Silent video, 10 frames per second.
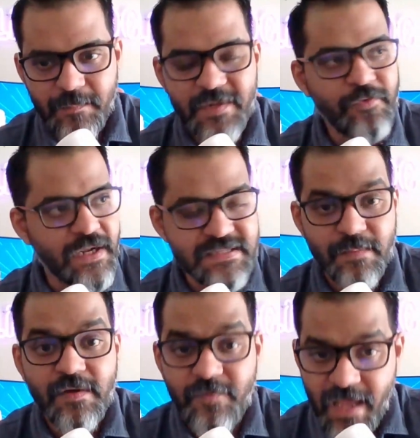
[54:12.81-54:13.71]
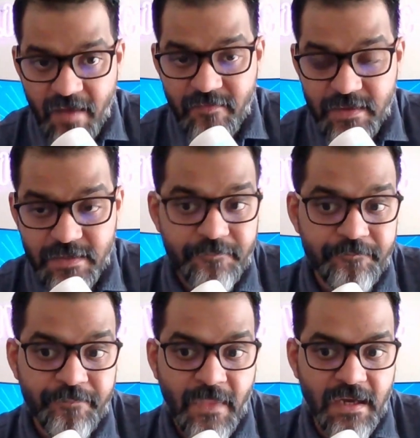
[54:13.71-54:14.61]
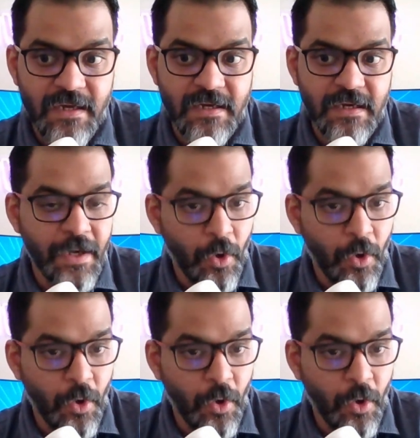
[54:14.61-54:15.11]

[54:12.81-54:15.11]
I mean, for example, we have a uh,